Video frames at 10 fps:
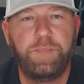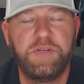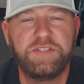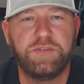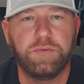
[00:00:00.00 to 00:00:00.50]

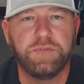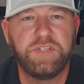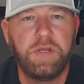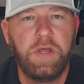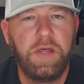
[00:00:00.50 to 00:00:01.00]

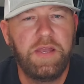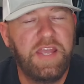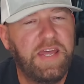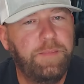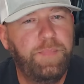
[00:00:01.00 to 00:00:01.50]
pistols
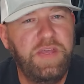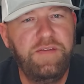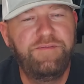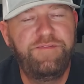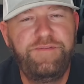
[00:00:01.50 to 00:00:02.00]
can
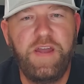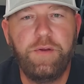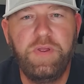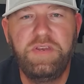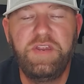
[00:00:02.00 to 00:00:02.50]
be
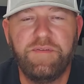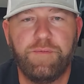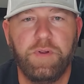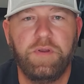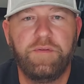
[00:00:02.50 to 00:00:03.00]
very
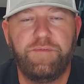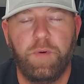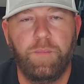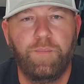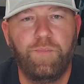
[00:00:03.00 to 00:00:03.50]
different
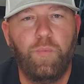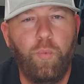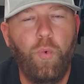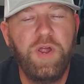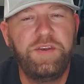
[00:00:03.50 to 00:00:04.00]
from
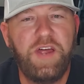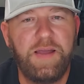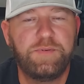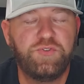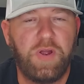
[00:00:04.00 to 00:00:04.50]
one
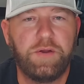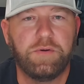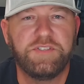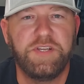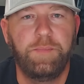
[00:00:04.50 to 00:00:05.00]
type
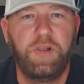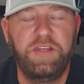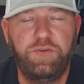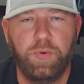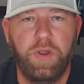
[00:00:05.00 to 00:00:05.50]
striker
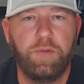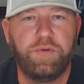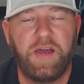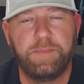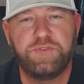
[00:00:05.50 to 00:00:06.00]
assembly to
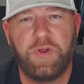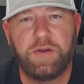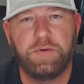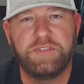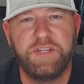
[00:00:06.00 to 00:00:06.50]
another type
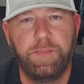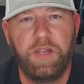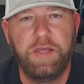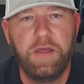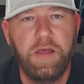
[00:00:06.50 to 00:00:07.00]
striker
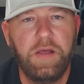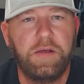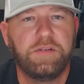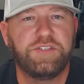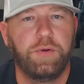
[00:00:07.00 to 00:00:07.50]
assembly.
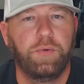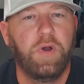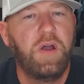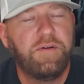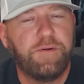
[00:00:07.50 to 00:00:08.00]
So
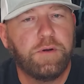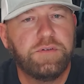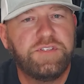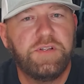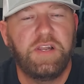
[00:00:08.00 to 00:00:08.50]

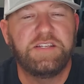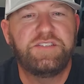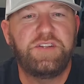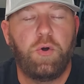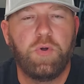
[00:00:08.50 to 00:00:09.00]
first,
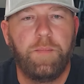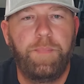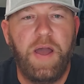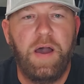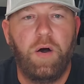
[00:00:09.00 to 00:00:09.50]
let's talk
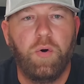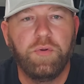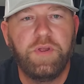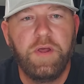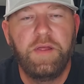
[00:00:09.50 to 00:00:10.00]

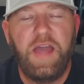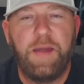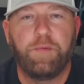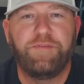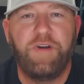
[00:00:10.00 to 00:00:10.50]
about
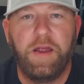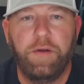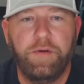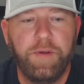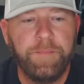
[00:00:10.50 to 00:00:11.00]

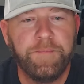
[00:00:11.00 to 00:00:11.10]
hammer-fired,